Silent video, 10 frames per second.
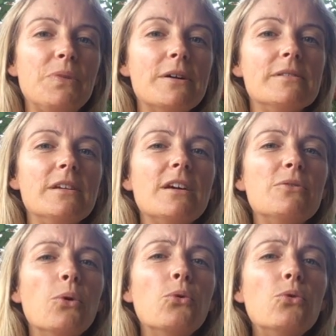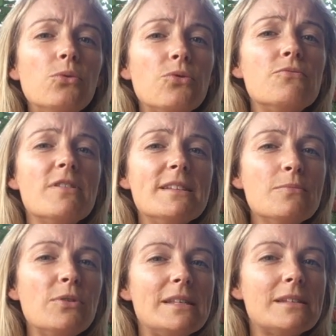that, you know, all the
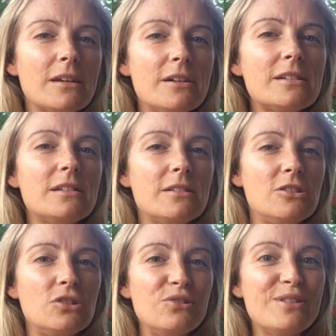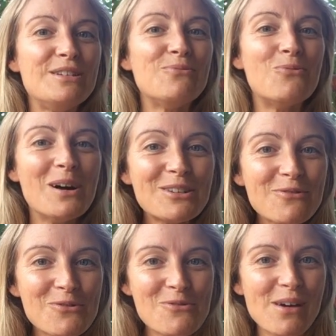reason we started to do these
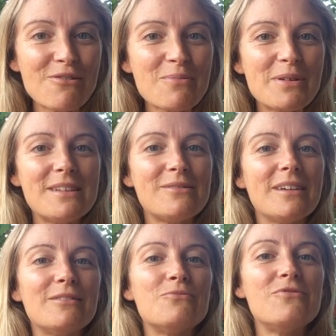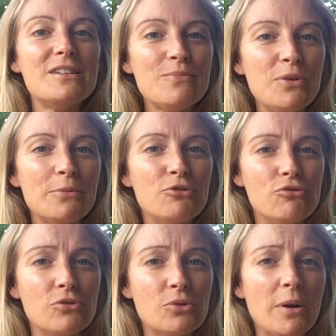wonderful therapies and the reason we were
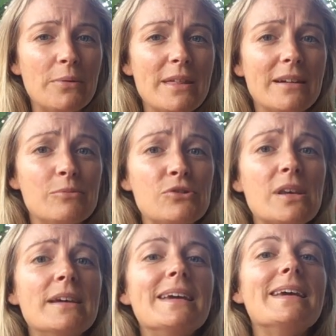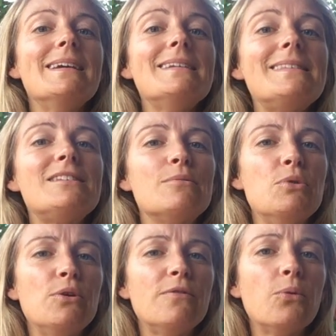drawn to work with animals is to
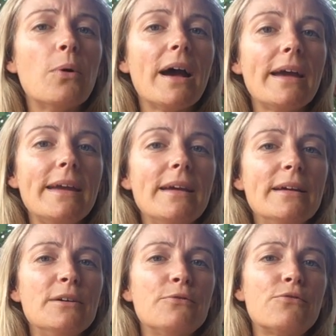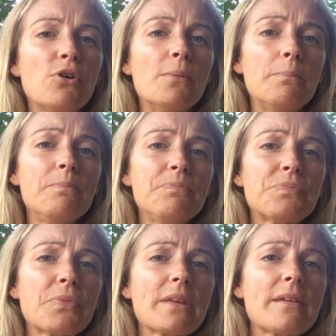move away from
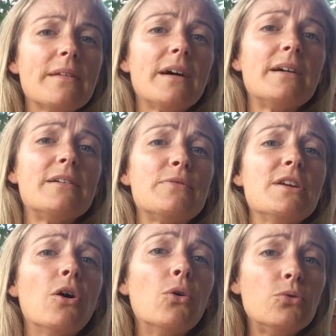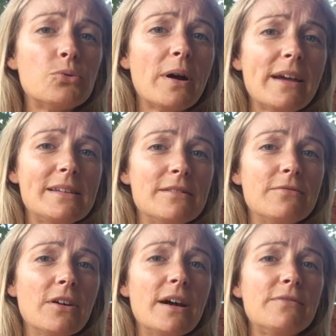the old ways
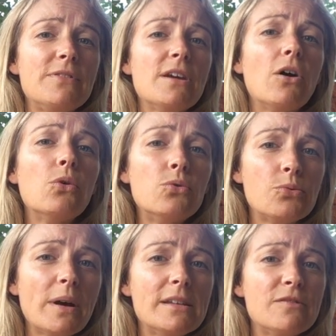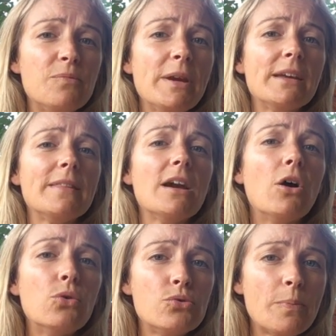of life, the old ways of being, the
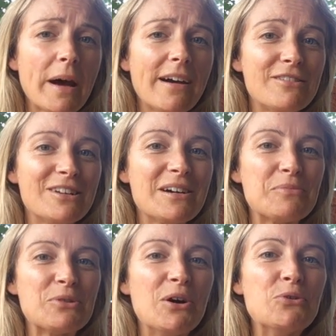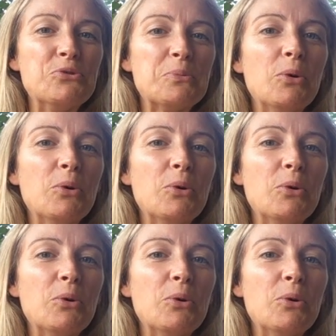old paradigms or old